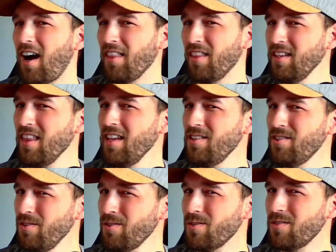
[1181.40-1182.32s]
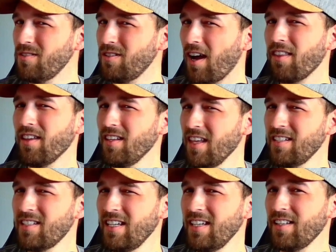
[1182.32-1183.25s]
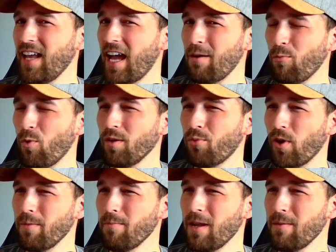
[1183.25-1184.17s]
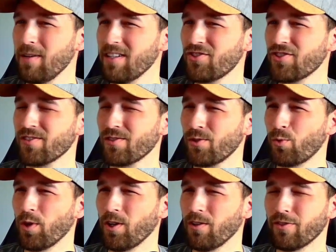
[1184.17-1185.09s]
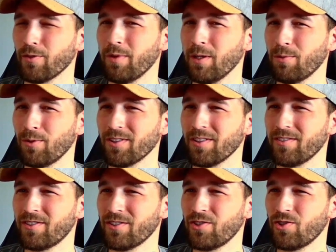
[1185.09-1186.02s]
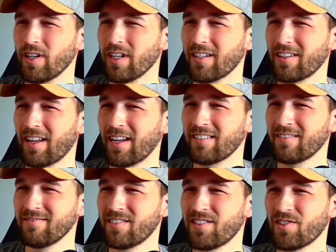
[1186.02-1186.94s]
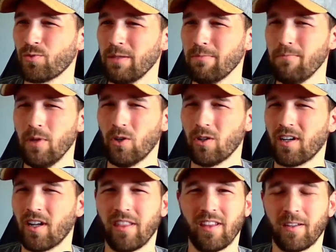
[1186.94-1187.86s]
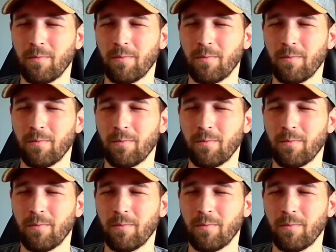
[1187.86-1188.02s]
I think they do. I think they did at one point. Maybe it's just a little weird for people to drink like sweet milk, I think